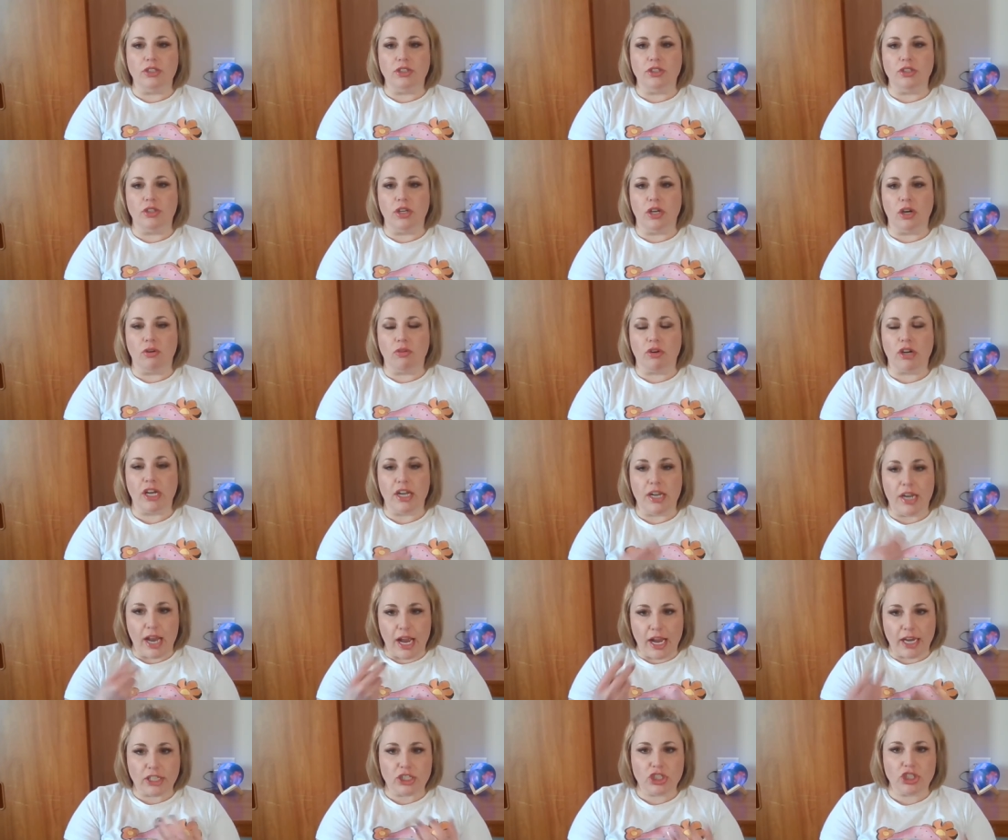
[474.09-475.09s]
you know
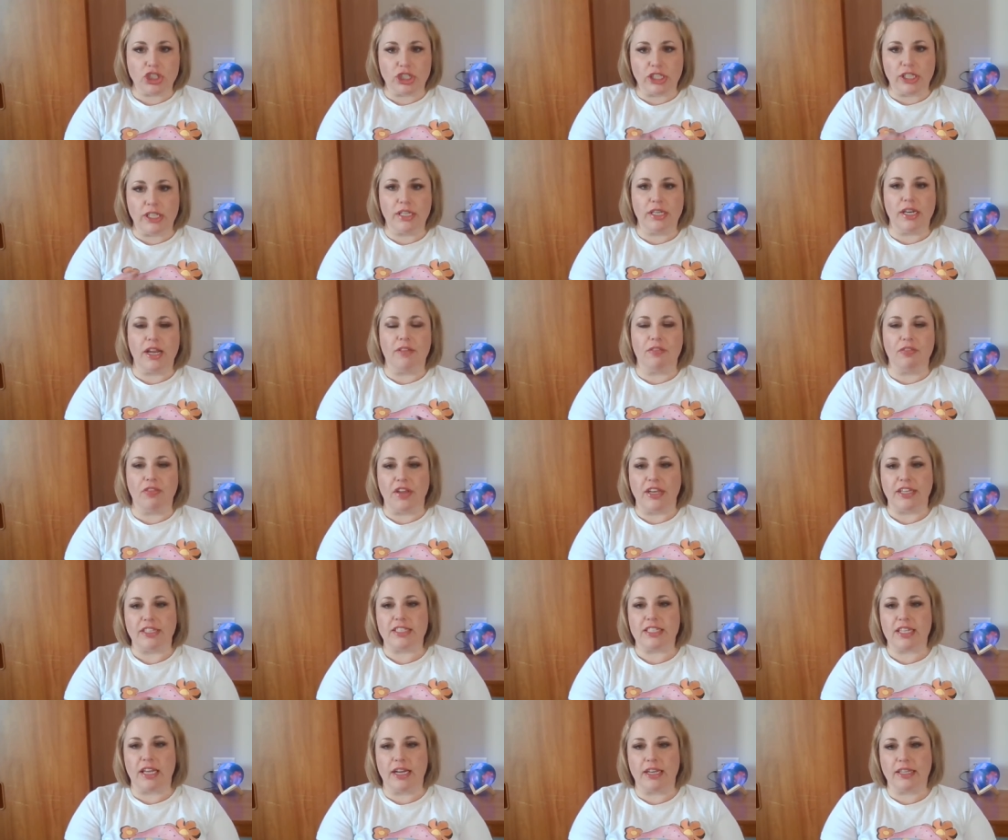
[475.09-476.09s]
connection and
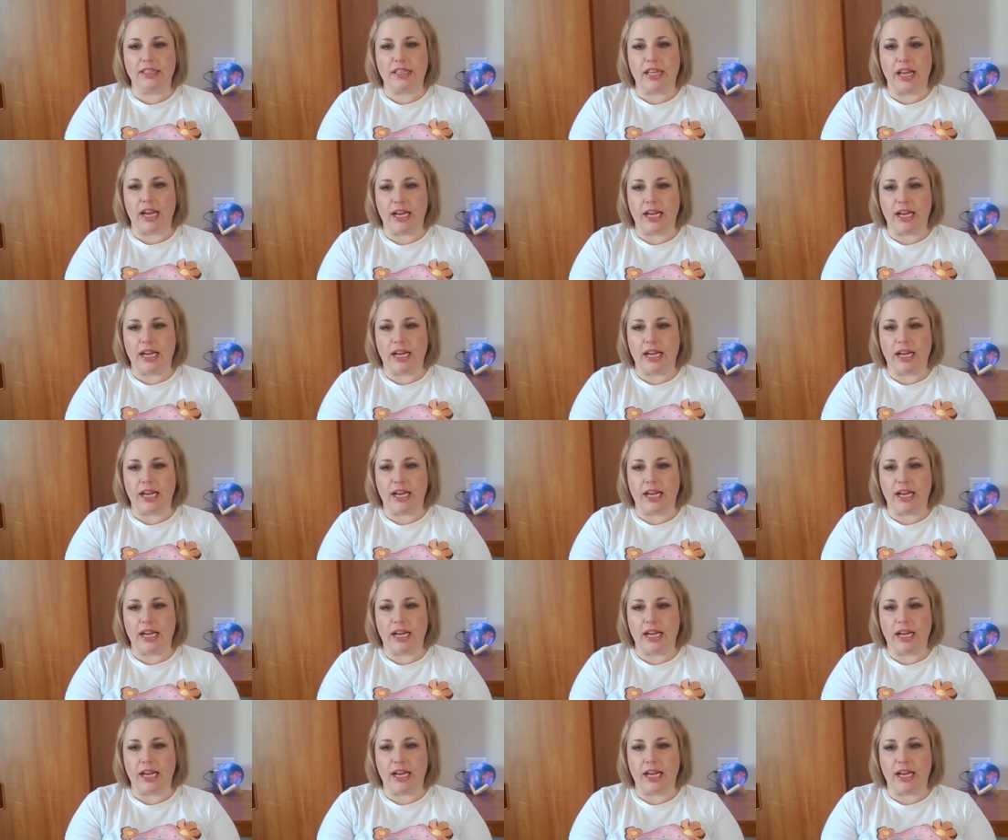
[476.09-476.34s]
things like